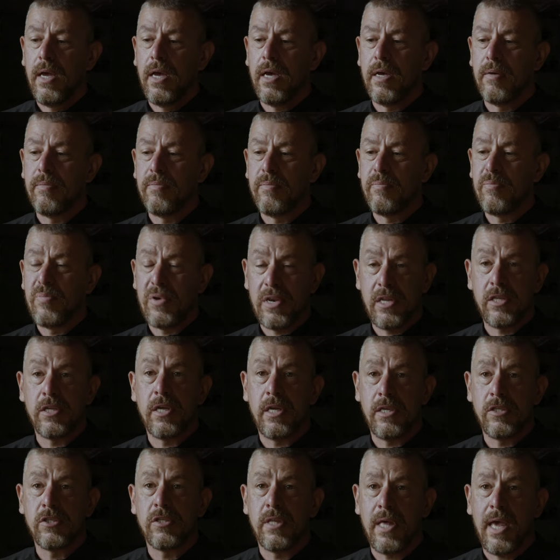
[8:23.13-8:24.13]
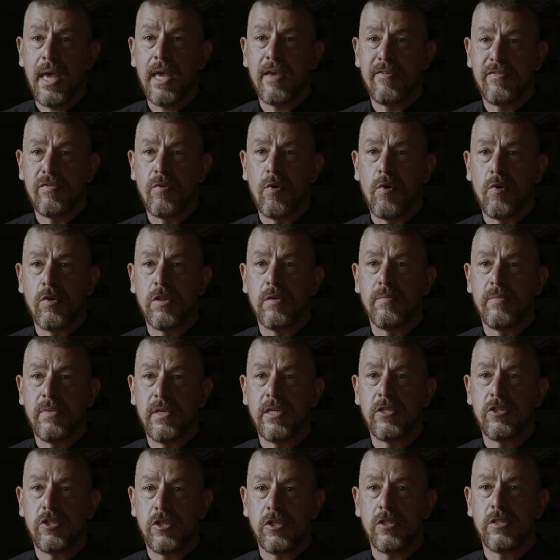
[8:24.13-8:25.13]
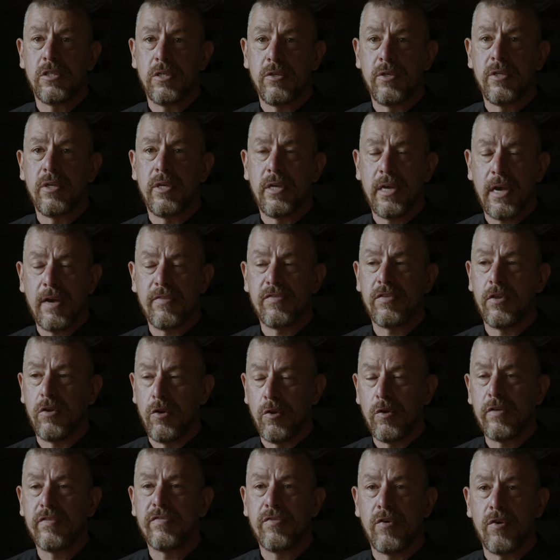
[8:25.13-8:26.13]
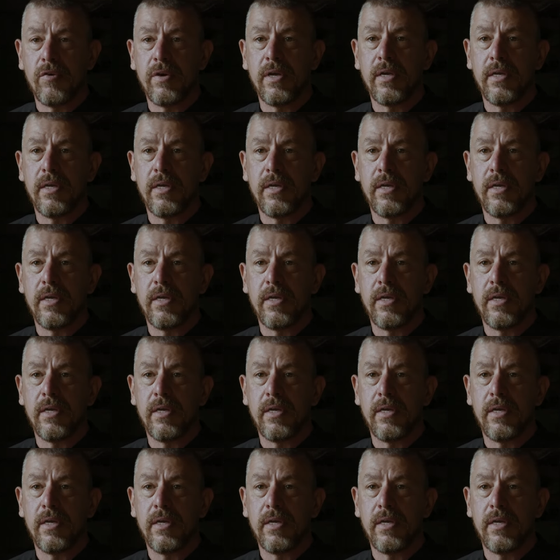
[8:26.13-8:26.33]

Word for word: Um, but it is there for them. It's just you have to look for